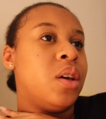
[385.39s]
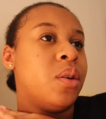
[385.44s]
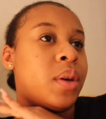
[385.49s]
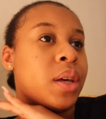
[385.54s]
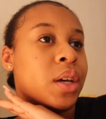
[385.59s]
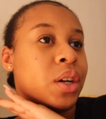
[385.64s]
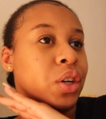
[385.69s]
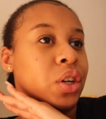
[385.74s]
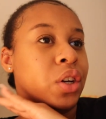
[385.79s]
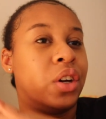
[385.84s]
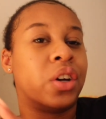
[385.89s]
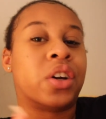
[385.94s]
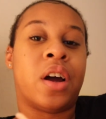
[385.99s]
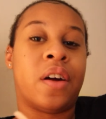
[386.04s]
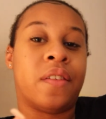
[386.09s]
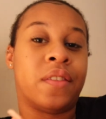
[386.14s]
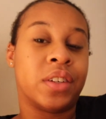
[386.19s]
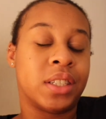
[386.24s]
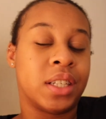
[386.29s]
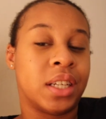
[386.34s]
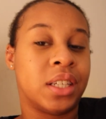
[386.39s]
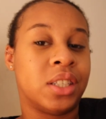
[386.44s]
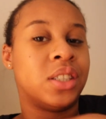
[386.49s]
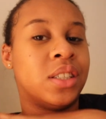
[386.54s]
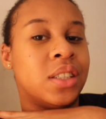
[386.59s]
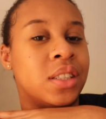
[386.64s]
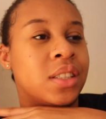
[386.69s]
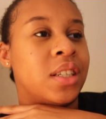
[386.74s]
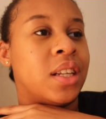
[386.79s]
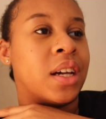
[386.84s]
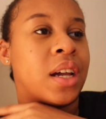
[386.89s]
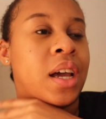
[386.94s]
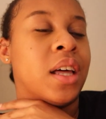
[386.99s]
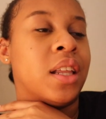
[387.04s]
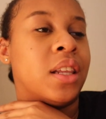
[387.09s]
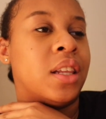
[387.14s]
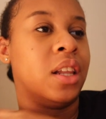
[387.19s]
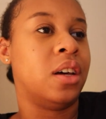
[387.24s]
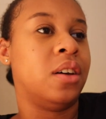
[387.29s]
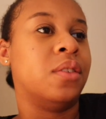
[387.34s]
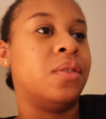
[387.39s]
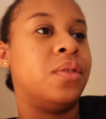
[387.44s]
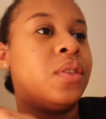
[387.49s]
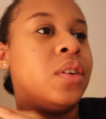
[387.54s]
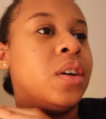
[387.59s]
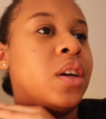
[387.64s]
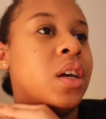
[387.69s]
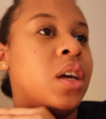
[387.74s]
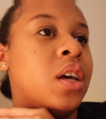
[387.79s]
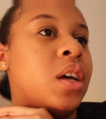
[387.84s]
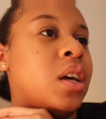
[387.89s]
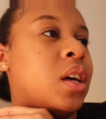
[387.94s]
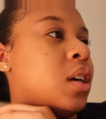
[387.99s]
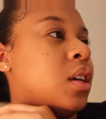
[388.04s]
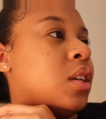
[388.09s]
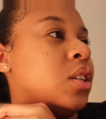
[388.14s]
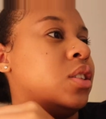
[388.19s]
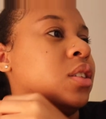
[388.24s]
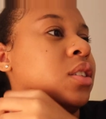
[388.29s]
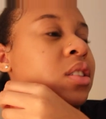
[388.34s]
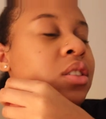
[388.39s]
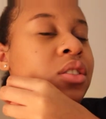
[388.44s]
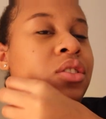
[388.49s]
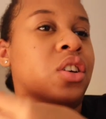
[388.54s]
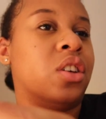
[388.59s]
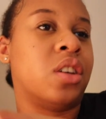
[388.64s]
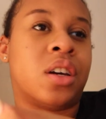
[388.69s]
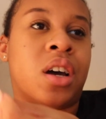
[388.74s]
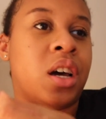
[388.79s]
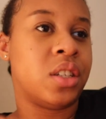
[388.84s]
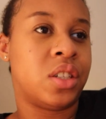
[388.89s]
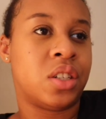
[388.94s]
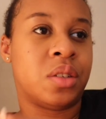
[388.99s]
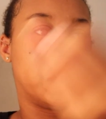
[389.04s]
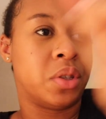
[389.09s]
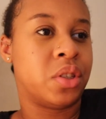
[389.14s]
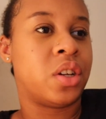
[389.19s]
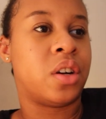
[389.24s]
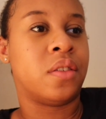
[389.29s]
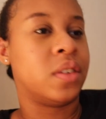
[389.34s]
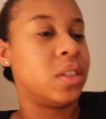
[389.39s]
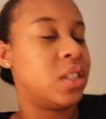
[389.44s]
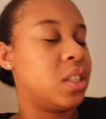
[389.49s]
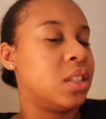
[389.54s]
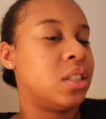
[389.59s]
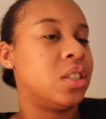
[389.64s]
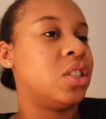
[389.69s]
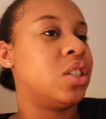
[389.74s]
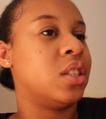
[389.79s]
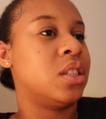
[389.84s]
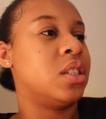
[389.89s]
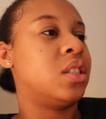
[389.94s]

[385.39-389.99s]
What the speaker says: We had good conversations. Like, I love just good customer service. It